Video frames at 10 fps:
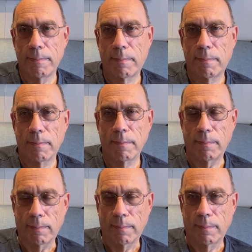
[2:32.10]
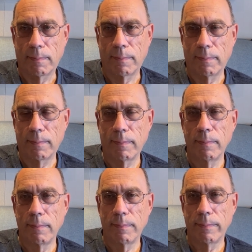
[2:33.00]

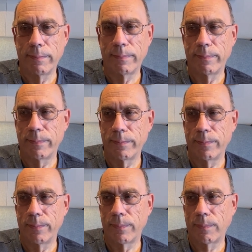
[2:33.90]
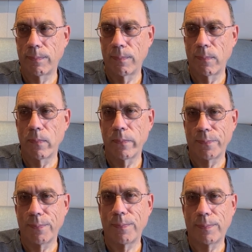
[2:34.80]

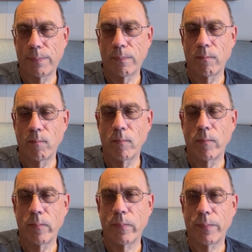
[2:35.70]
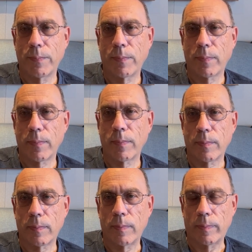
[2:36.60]

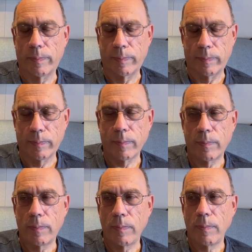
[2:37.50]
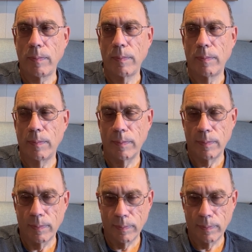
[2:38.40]
The person shown says nothing.